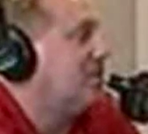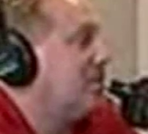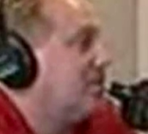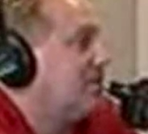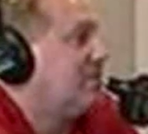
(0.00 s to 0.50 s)
they're
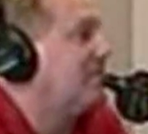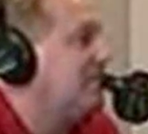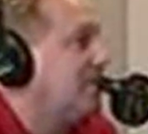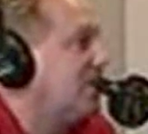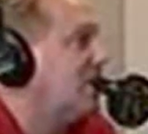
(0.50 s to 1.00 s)
just
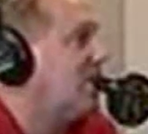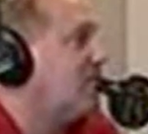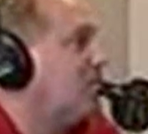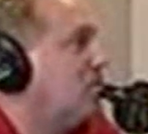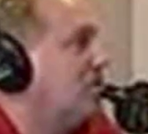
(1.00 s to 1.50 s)

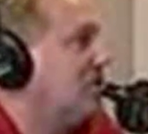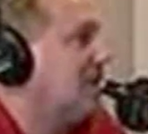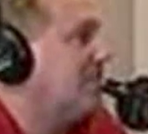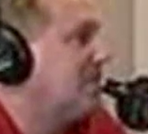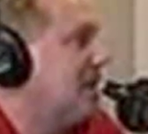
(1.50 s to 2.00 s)
uncomfortable with their
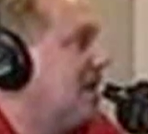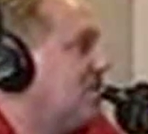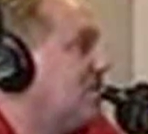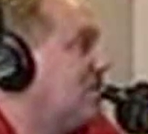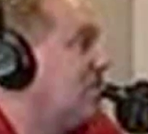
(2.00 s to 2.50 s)
job
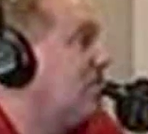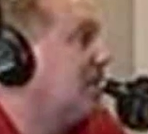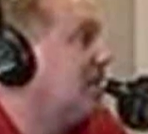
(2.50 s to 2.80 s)
status, so they don't